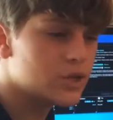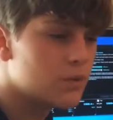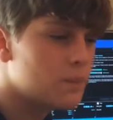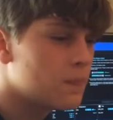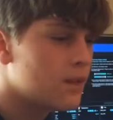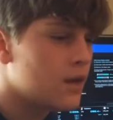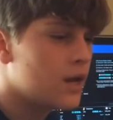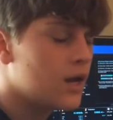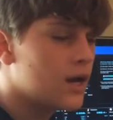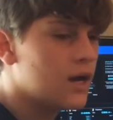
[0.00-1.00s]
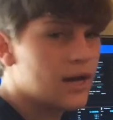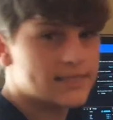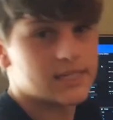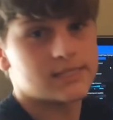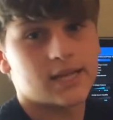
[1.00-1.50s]
So
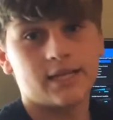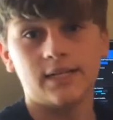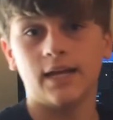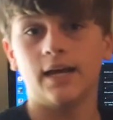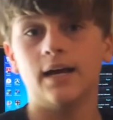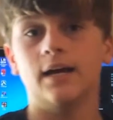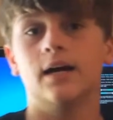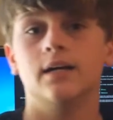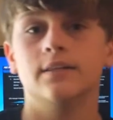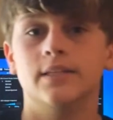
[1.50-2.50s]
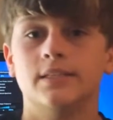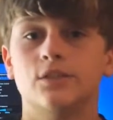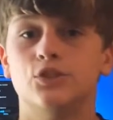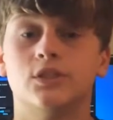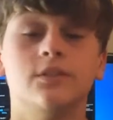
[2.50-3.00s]
as I said,
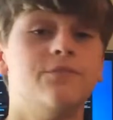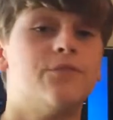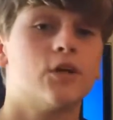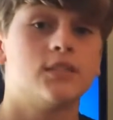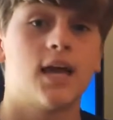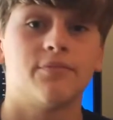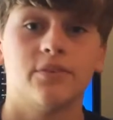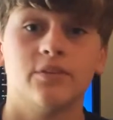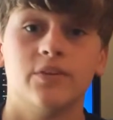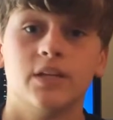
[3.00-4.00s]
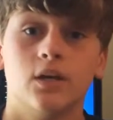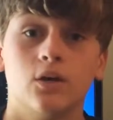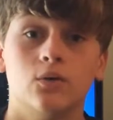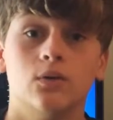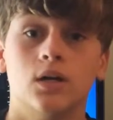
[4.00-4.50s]
this is just the first half of the
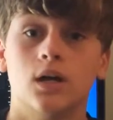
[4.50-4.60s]
video.